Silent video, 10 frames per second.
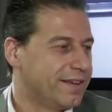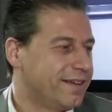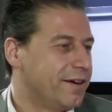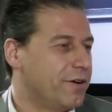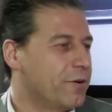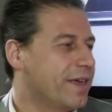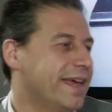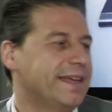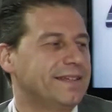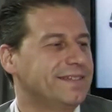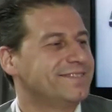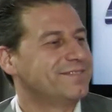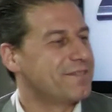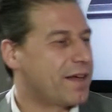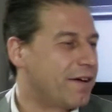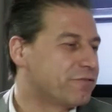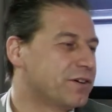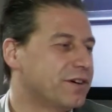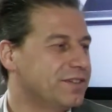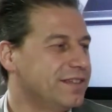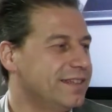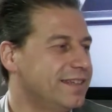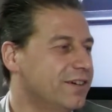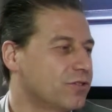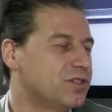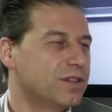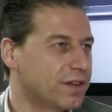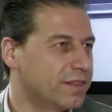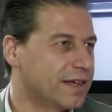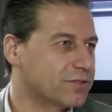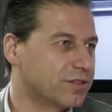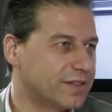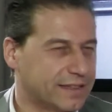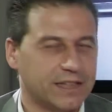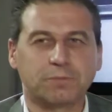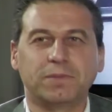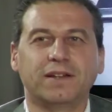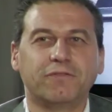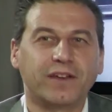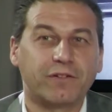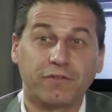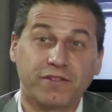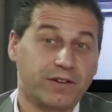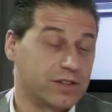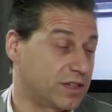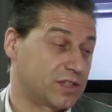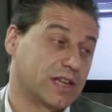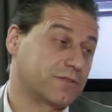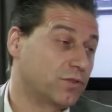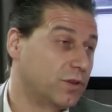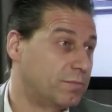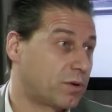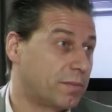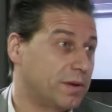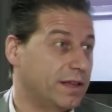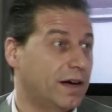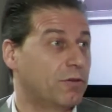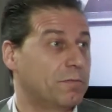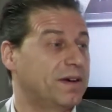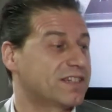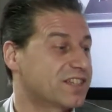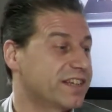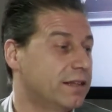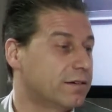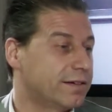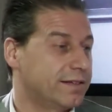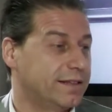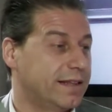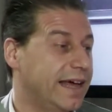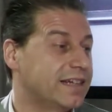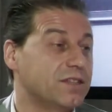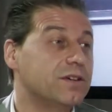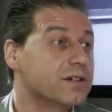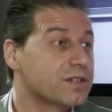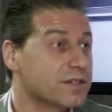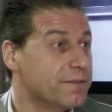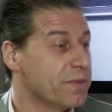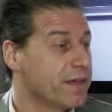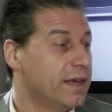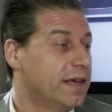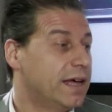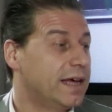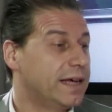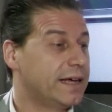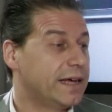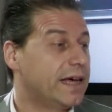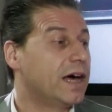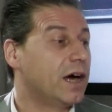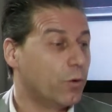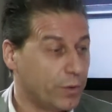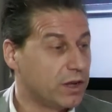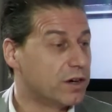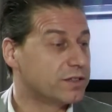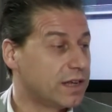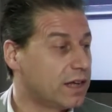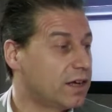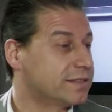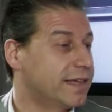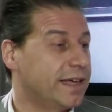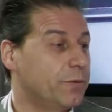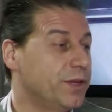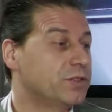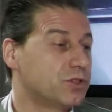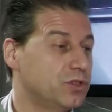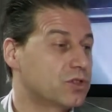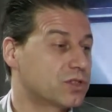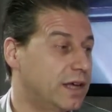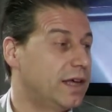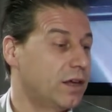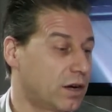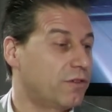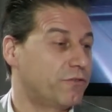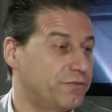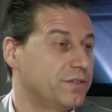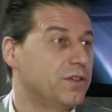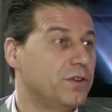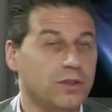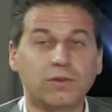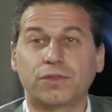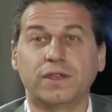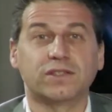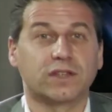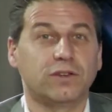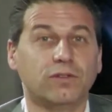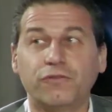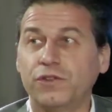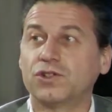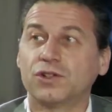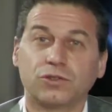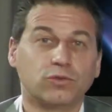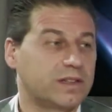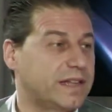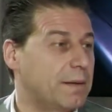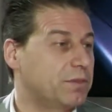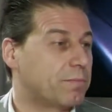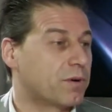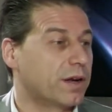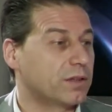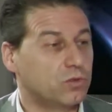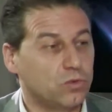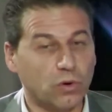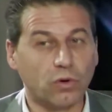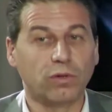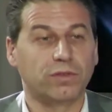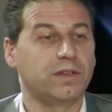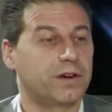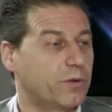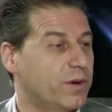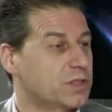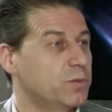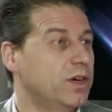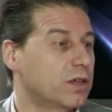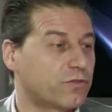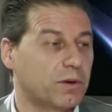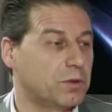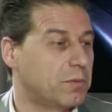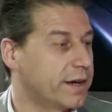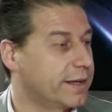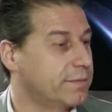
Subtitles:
Okay, after the Oxygen 3000 that has been very, very successful, probably our best seller in the last years, we learned a lot and we introduced a lot of new things and new features to adapt the product to all the requests we got from the market.